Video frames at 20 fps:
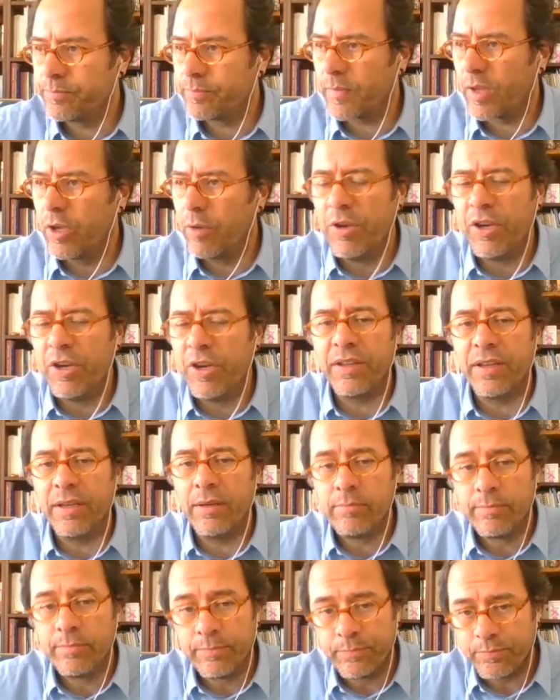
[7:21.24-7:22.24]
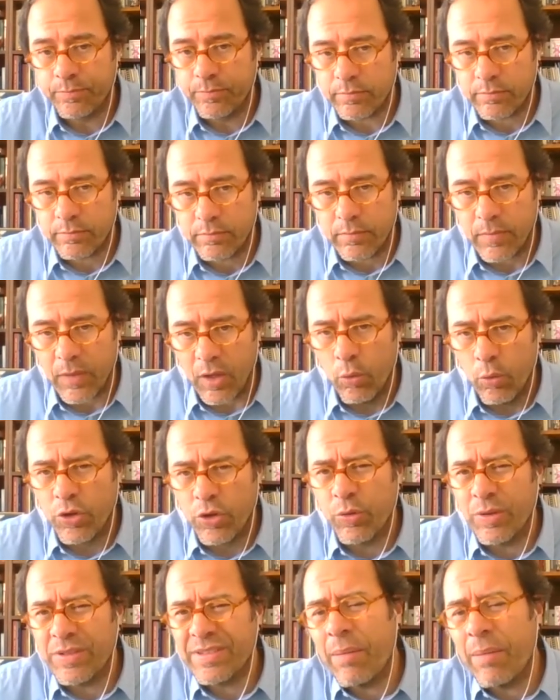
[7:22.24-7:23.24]
community,
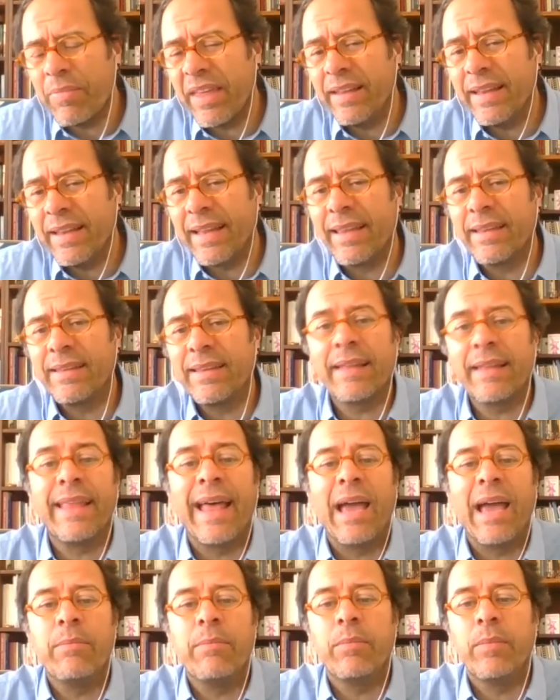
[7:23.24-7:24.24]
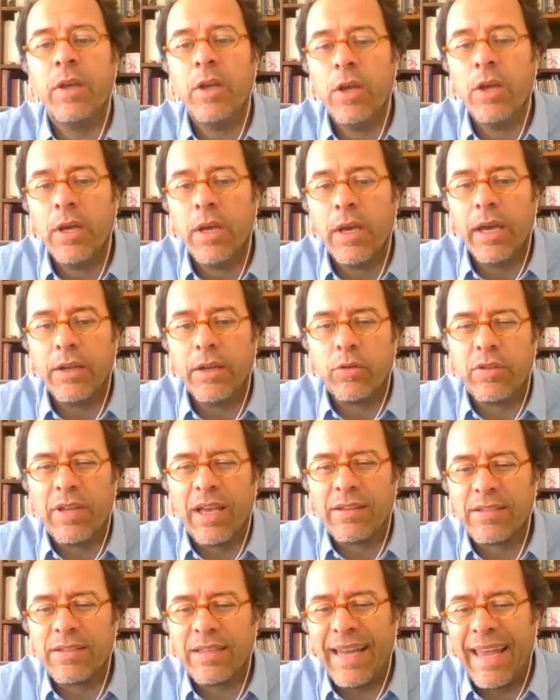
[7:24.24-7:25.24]
which was something that at that time in
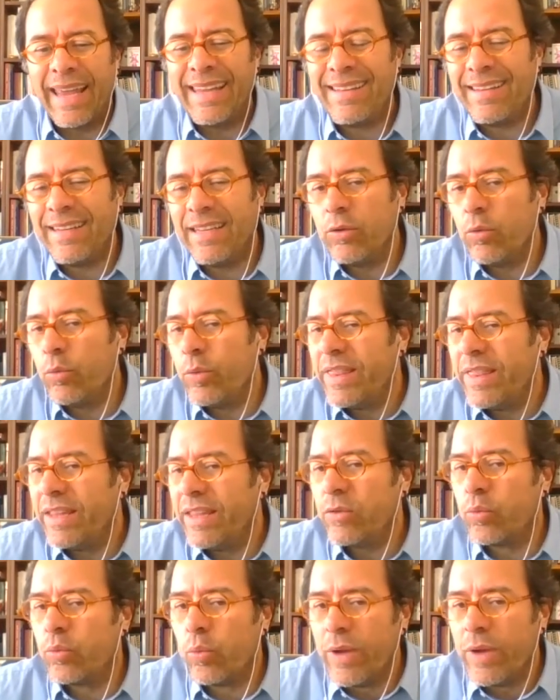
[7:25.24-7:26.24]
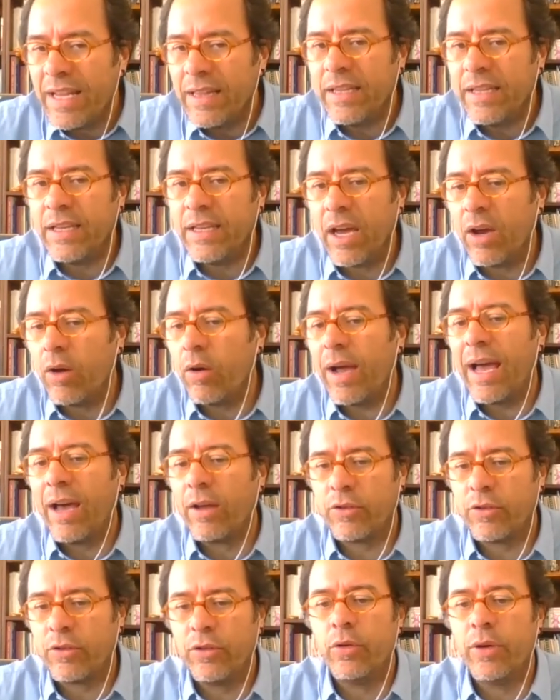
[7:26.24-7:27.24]
2018 we didn't really know how
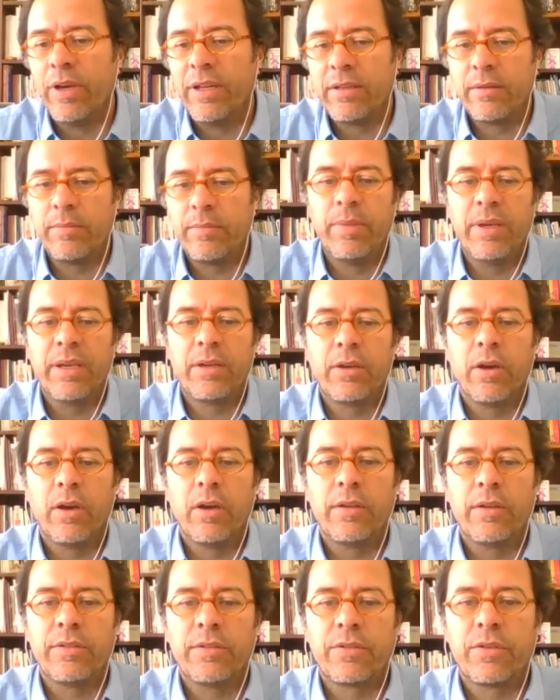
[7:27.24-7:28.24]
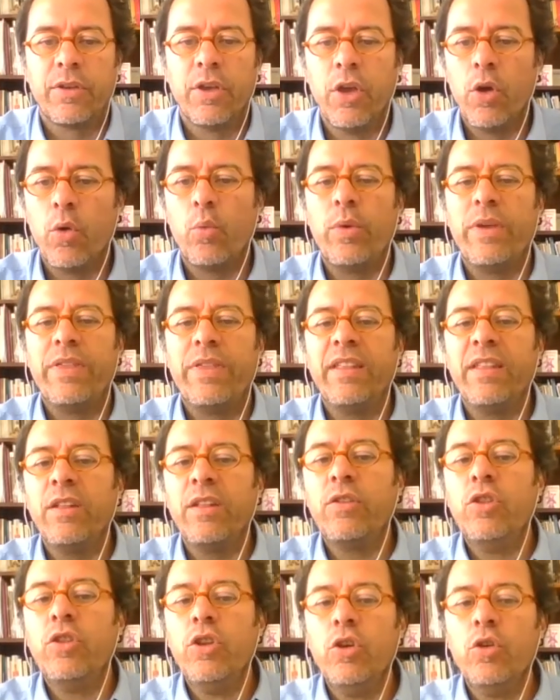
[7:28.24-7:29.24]
to do it, because we
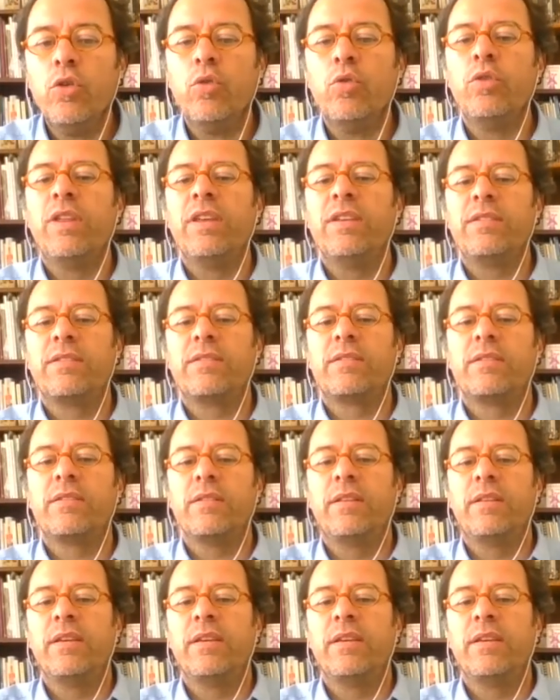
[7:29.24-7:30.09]
didn't knew these